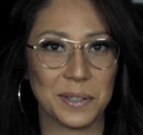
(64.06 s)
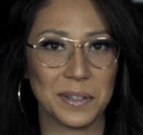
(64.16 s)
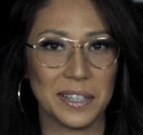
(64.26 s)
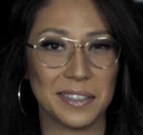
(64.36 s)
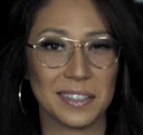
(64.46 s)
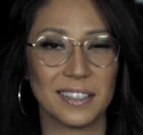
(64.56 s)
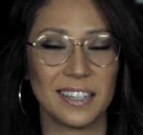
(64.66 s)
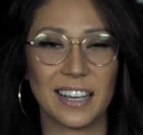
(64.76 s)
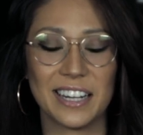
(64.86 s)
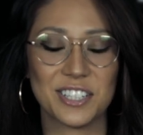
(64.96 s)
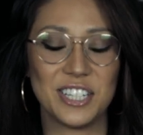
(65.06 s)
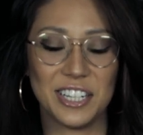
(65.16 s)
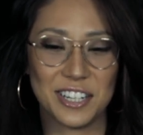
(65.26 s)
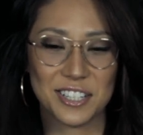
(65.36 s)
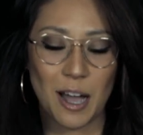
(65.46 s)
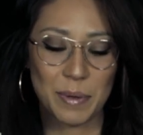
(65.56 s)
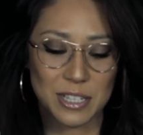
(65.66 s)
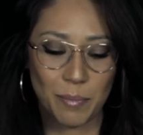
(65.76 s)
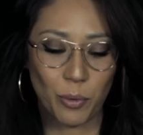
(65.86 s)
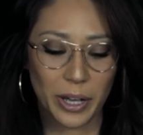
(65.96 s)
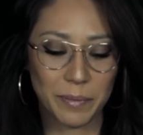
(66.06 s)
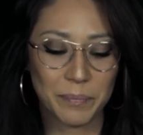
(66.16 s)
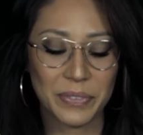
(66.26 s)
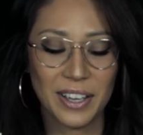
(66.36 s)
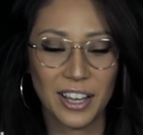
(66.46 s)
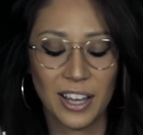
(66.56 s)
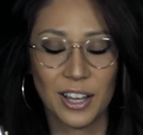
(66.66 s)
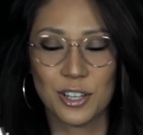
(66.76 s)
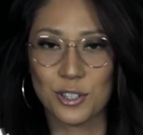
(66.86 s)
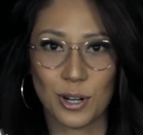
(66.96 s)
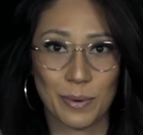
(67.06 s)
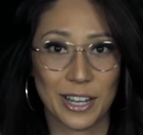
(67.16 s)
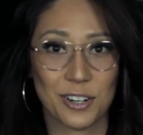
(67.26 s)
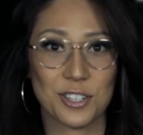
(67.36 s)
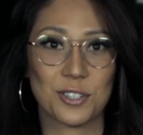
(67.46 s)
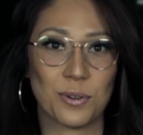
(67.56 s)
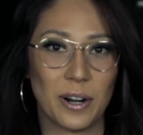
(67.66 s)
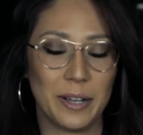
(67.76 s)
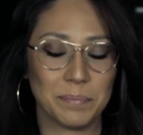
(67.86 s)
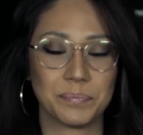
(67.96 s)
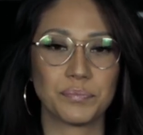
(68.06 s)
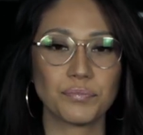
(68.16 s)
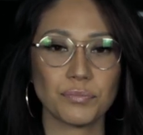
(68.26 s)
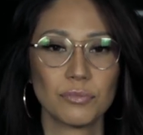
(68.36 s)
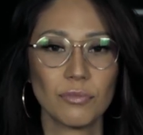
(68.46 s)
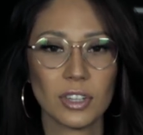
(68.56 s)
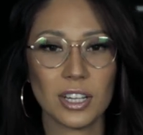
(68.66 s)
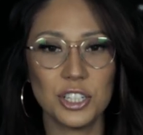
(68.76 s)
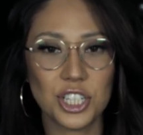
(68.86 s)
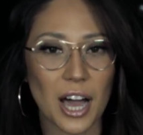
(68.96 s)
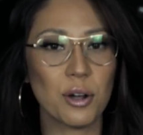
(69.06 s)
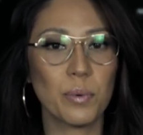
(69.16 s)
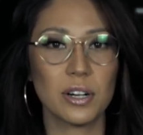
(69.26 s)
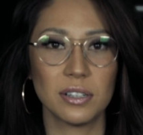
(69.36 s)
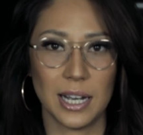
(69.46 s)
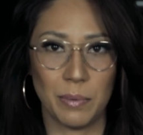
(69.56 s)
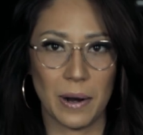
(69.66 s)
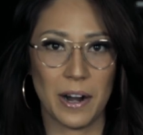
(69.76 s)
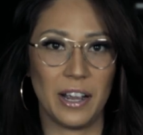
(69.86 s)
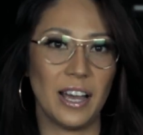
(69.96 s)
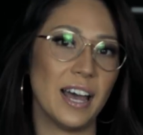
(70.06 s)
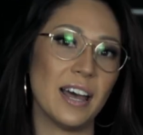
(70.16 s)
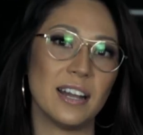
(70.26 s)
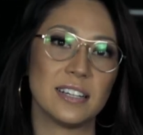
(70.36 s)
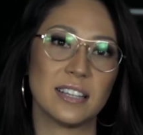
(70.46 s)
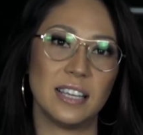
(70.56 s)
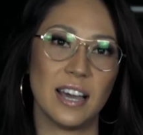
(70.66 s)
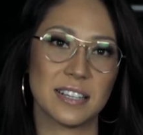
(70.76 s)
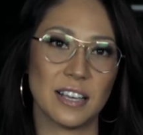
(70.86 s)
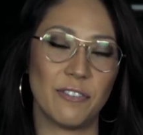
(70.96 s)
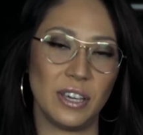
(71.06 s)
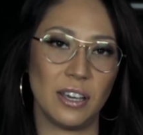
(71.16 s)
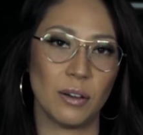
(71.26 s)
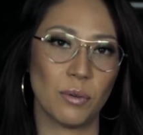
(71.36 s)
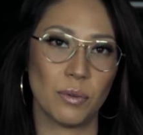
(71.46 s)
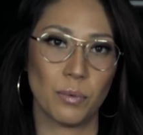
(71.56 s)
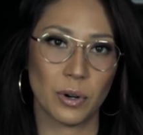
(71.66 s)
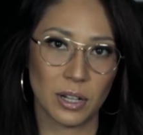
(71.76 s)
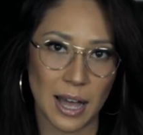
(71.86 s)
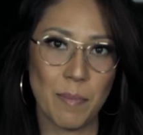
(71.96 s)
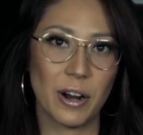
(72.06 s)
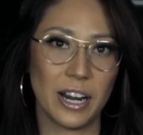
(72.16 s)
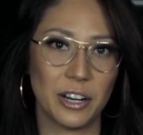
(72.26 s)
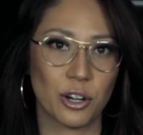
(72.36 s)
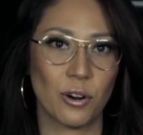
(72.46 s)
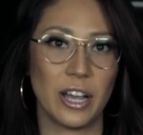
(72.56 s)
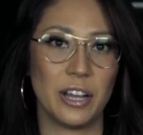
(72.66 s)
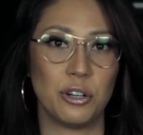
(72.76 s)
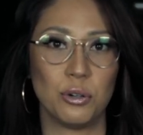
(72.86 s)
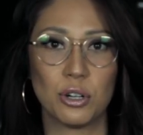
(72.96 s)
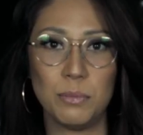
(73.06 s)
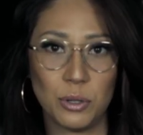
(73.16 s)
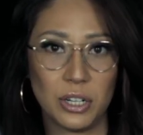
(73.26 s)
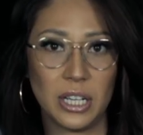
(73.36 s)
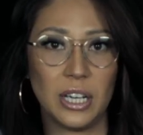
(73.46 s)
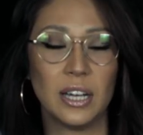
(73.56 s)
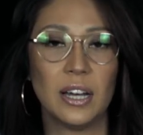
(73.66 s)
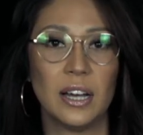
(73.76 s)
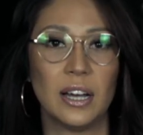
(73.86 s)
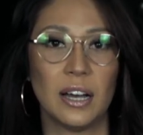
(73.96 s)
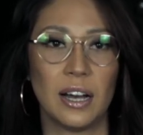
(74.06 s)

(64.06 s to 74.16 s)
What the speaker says: too, and I just needed to stop at some point. So anyway, here's the story. Shadow Work Library and the SFE were collaborating to create a new community,